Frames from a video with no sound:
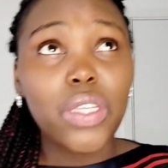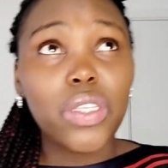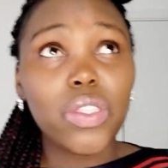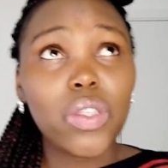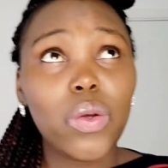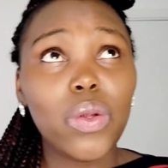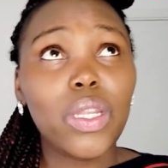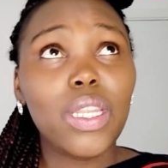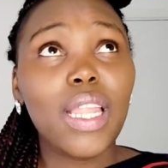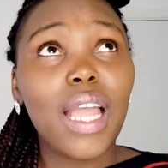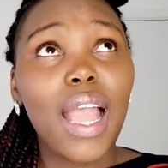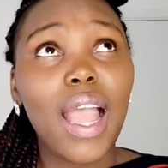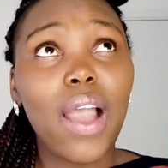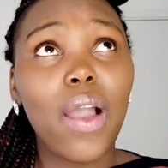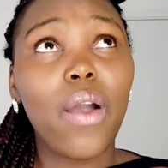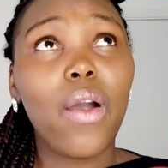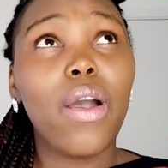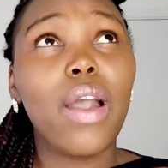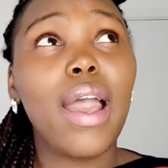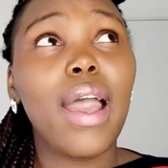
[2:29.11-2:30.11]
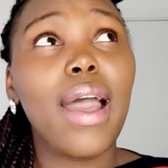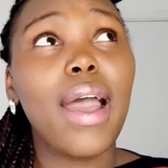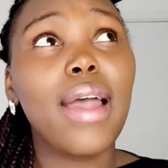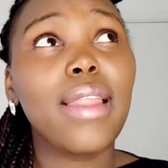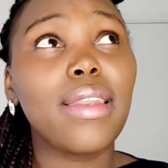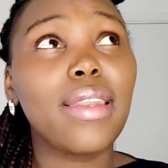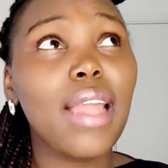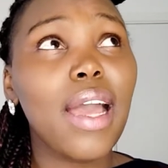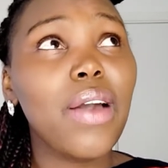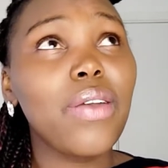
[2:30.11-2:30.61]
So
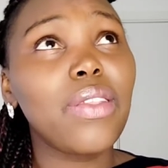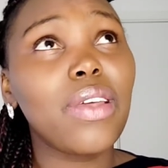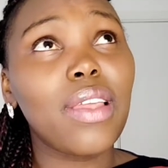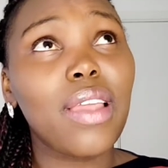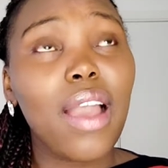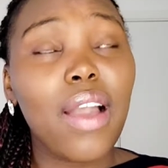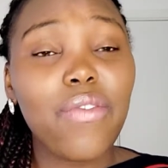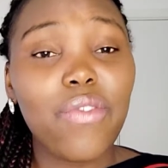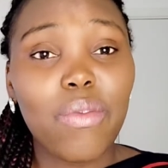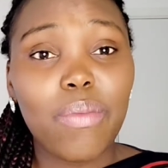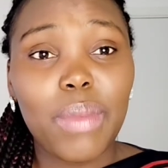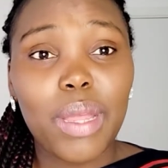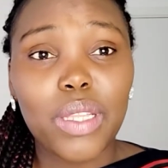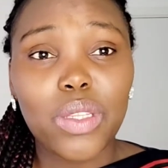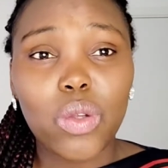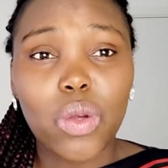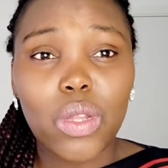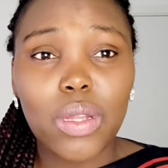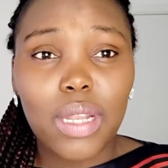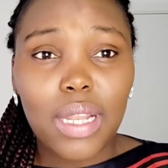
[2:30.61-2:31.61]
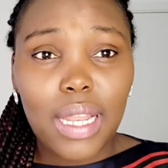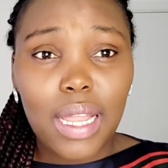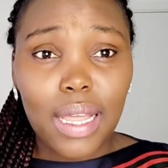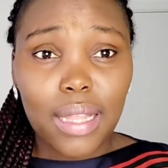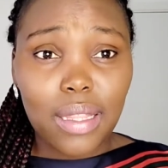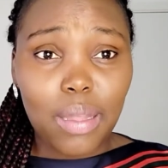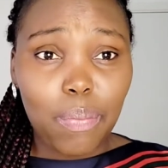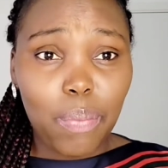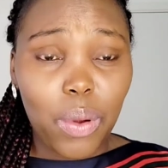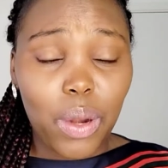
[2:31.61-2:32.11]
now the government or
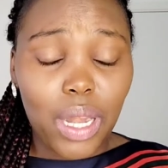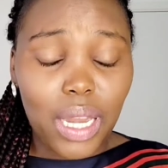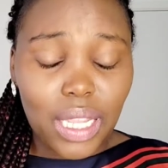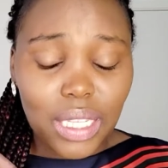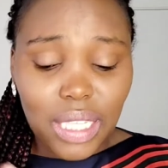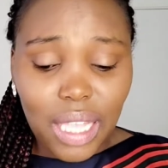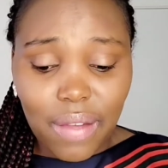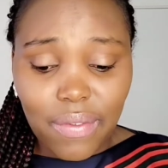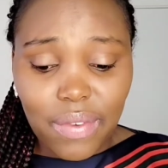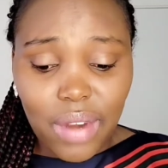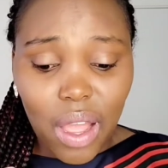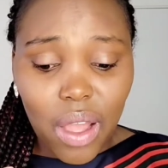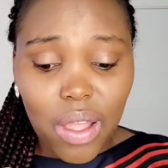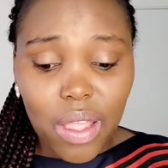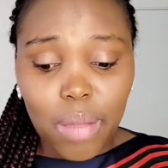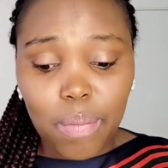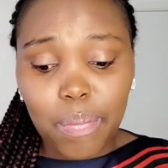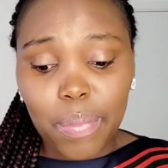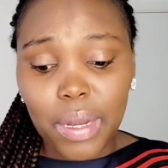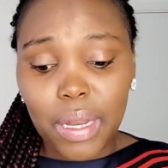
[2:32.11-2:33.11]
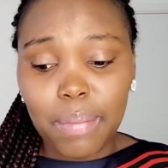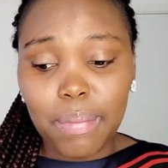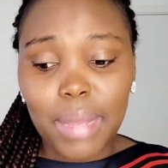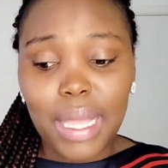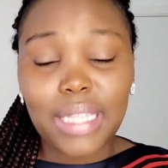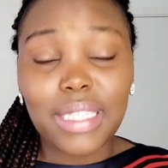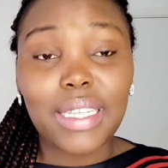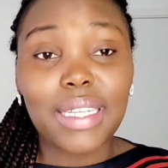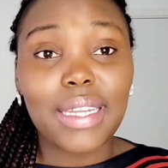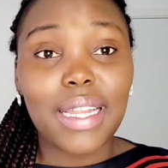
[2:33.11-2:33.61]
the police have now
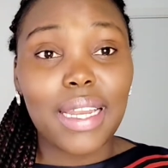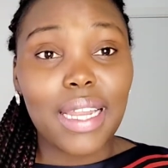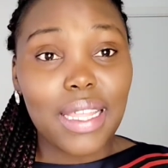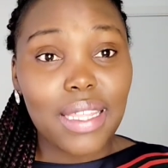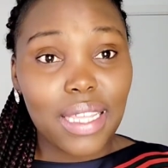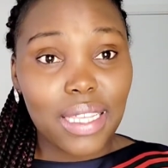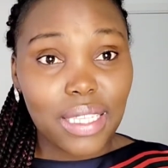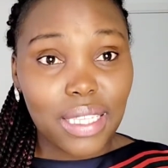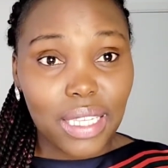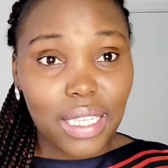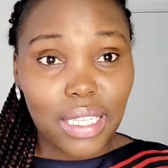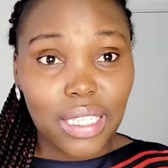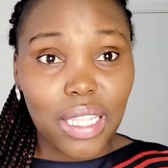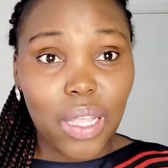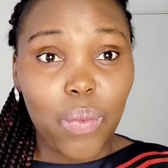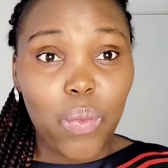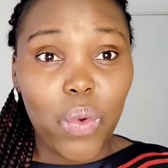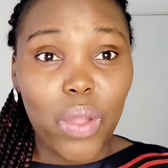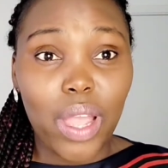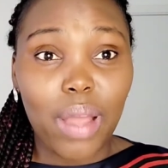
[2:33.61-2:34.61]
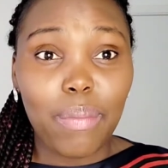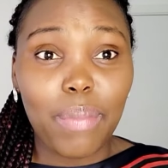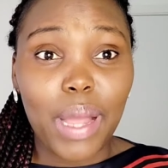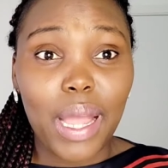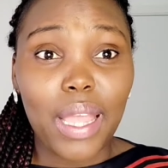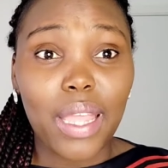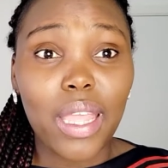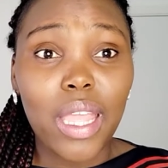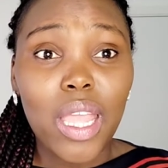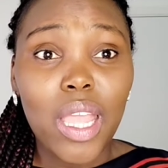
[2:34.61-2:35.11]
implemented another system
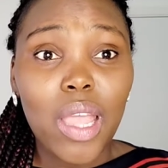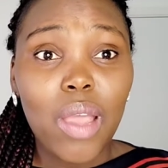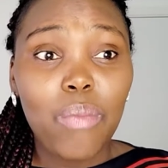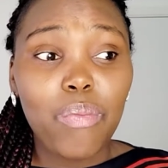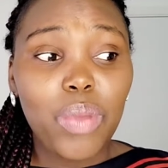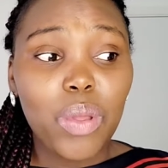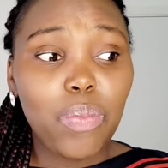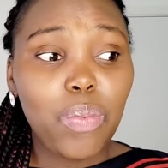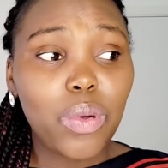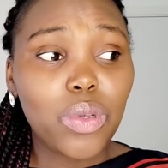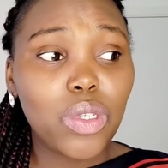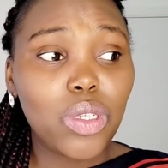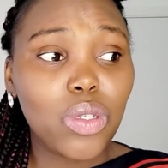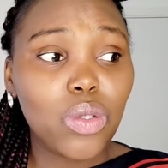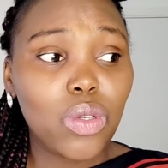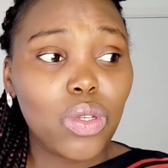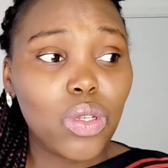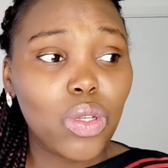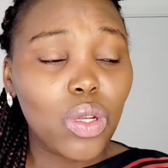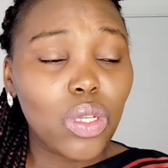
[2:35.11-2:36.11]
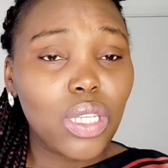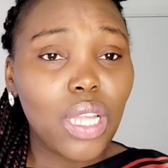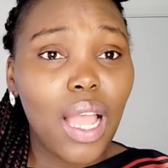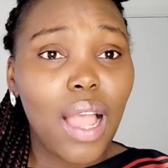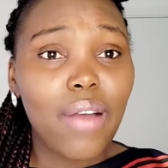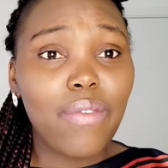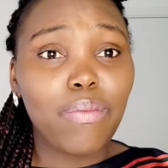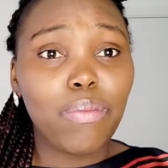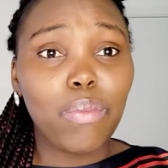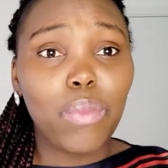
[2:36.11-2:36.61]
whereby people should not
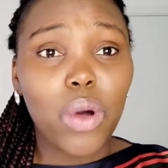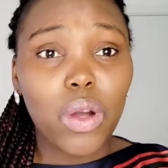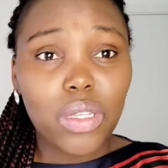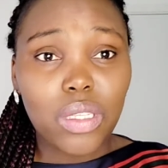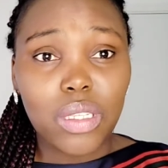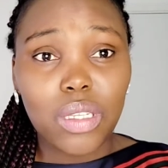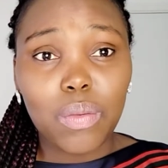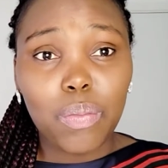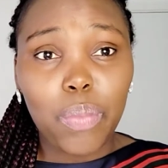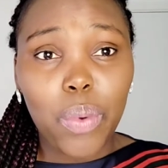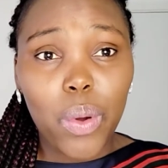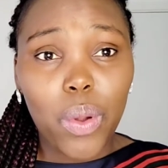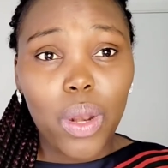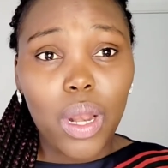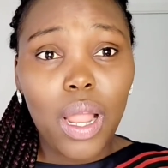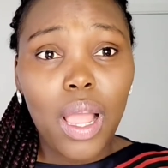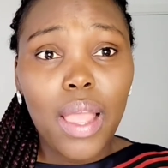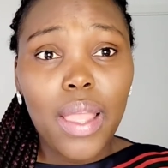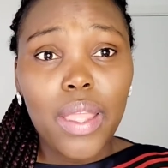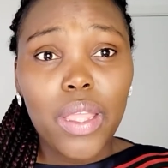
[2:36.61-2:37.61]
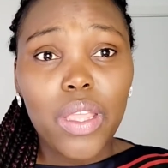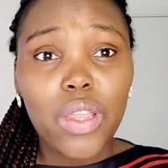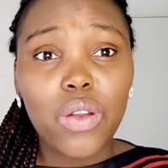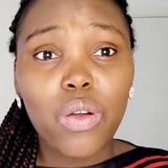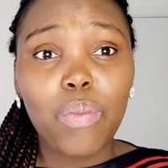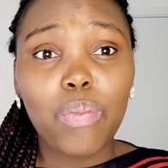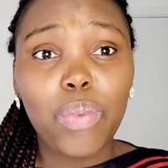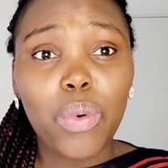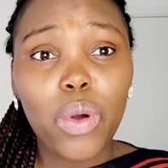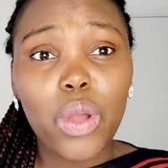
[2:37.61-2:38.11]
have multiple
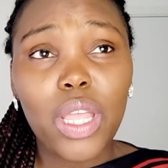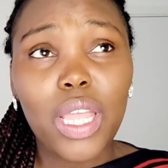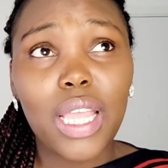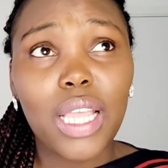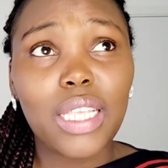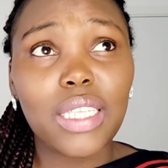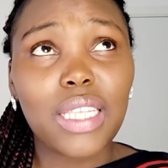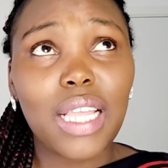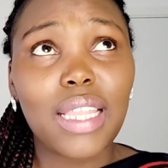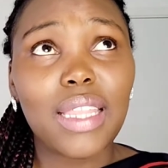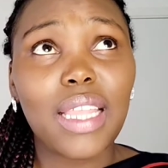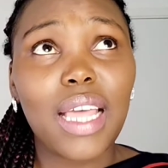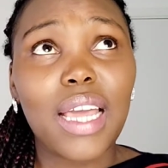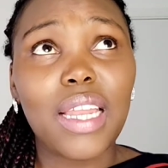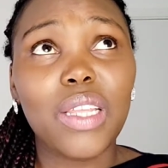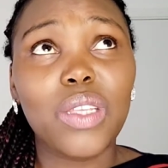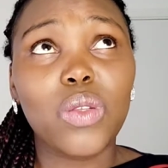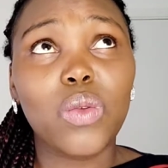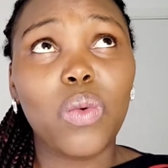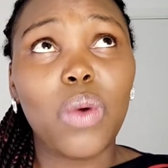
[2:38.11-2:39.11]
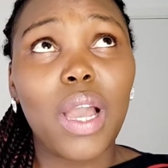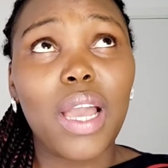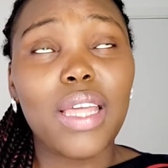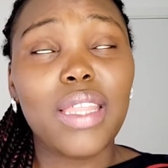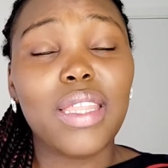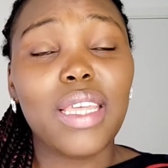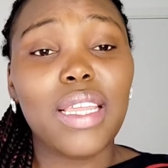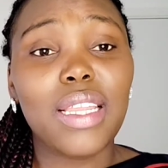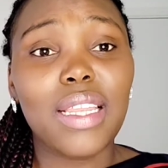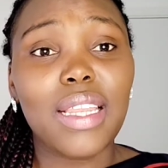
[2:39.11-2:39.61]
bookings, and that is
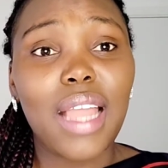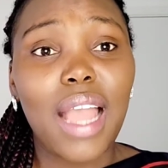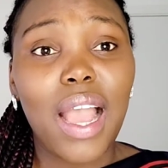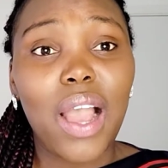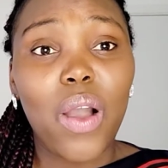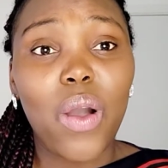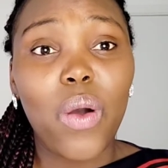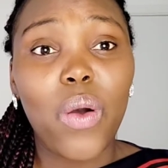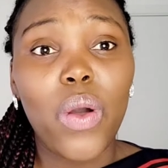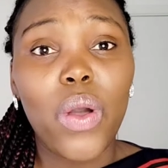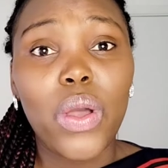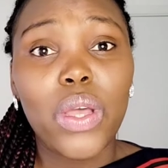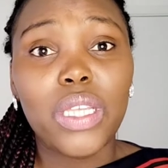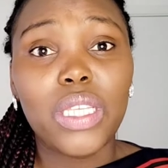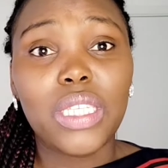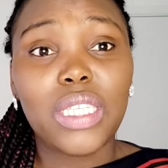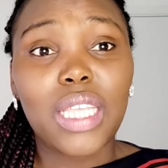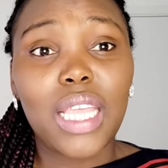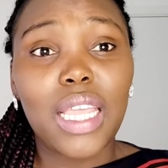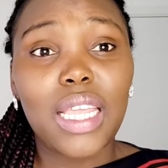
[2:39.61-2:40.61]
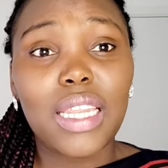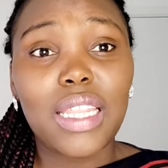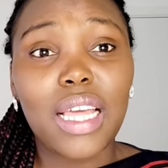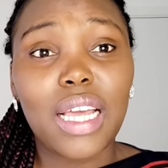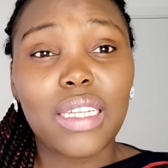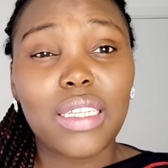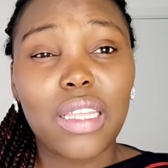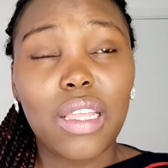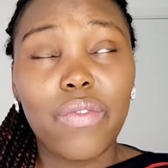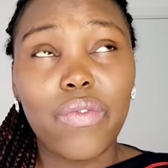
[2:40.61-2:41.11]
why they now say
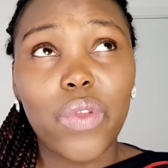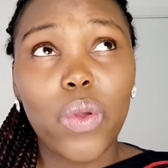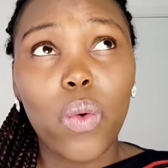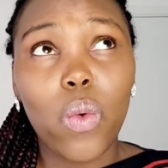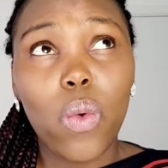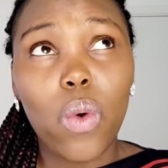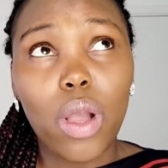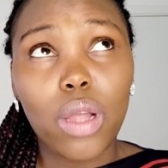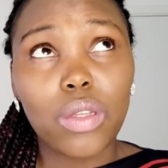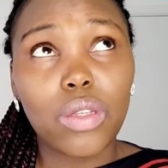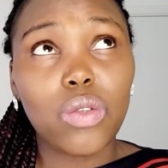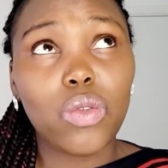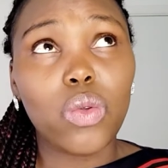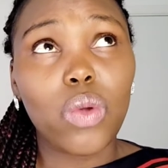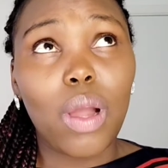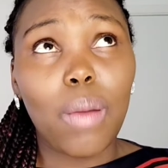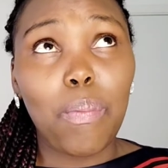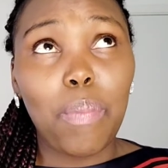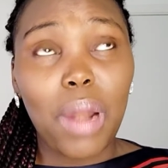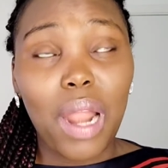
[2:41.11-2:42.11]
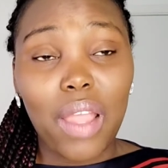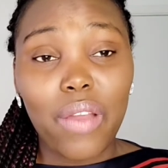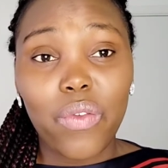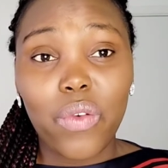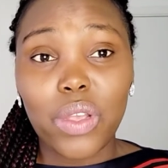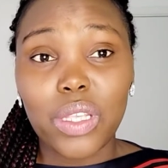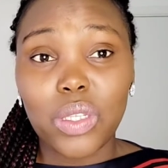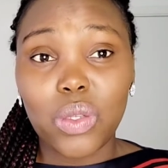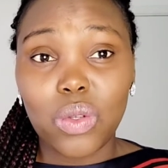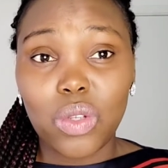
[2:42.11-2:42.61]
that if you want to apply
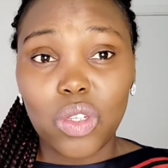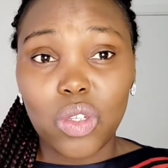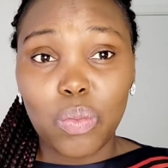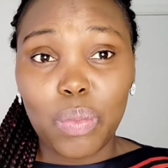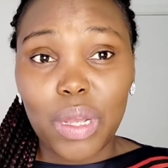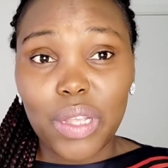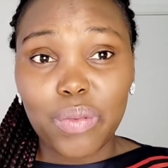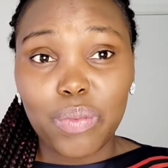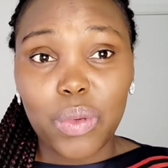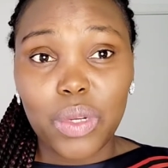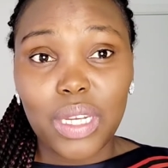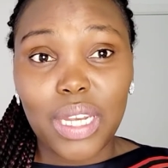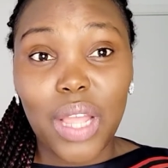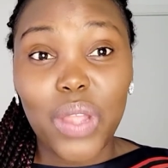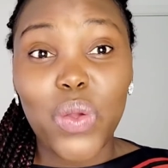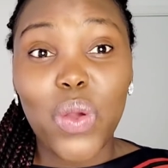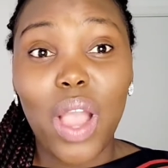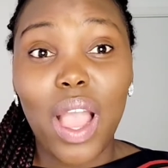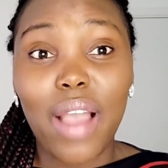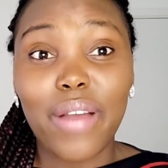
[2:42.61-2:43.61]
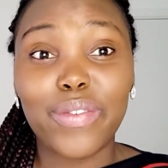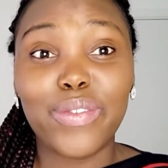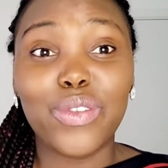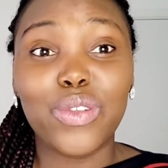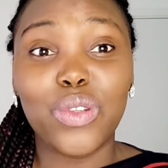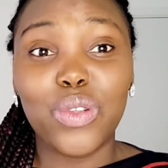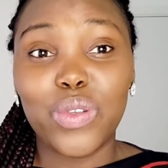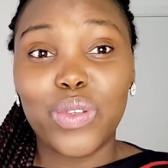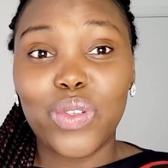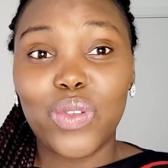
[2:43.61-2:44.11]
for a Swedish passport, now you have
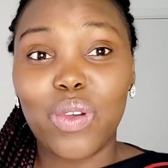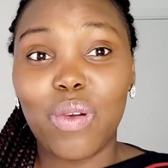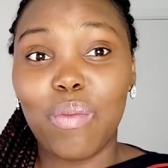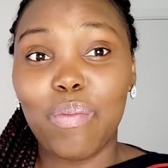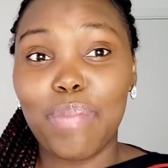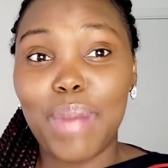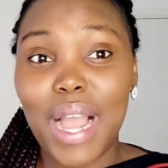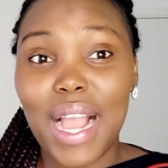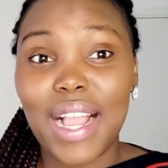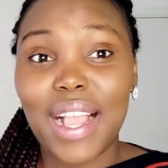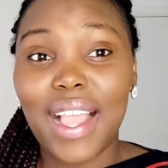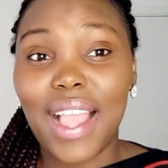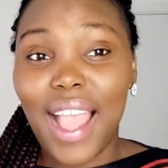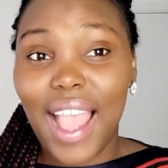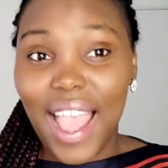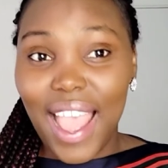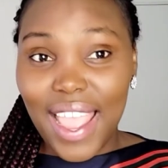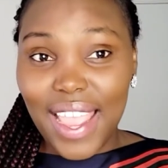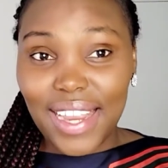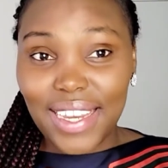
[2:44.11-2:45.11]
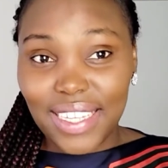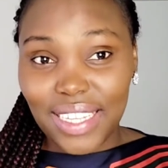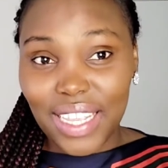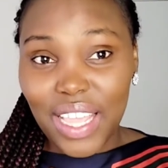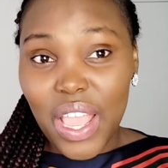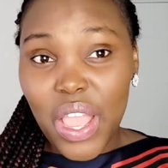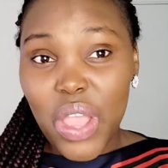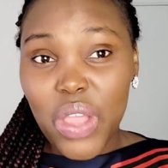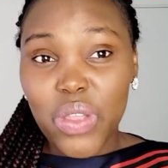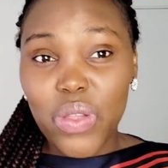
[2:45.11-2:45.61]
to use your bank ID.